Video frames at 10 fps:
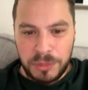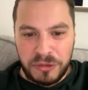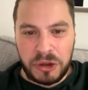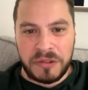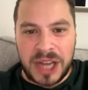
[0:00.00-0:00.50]
I
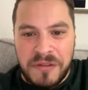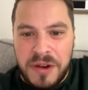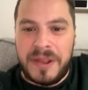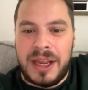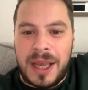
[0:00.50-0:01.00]
think we've covered
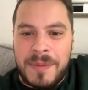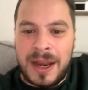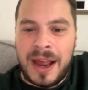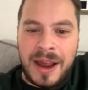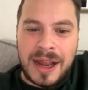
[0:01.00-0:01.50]
everything. I
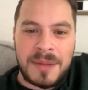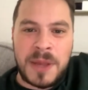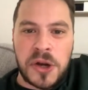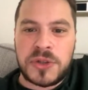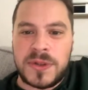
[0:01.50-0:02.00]
mean,
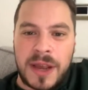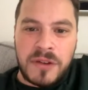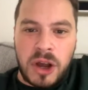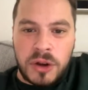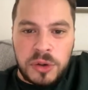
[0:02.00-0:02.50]
I'll be honest with you,
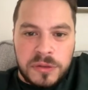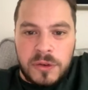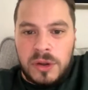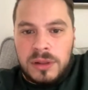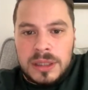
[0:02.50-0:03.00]
I haven't got an
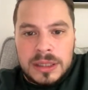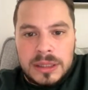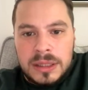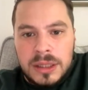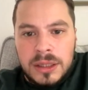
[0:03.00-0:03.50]
awful
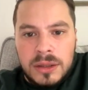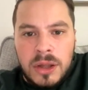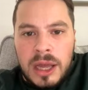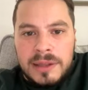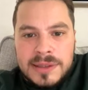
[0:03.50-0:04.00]

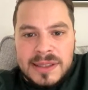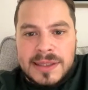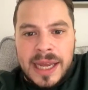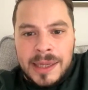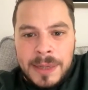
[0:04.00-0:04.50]
lot else
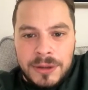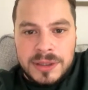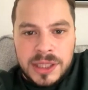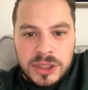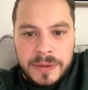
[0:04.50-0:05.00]
to say
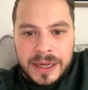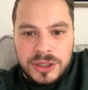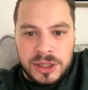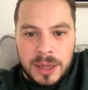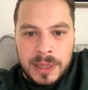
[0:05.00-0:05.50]
about the
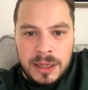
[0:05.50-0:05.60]
situation.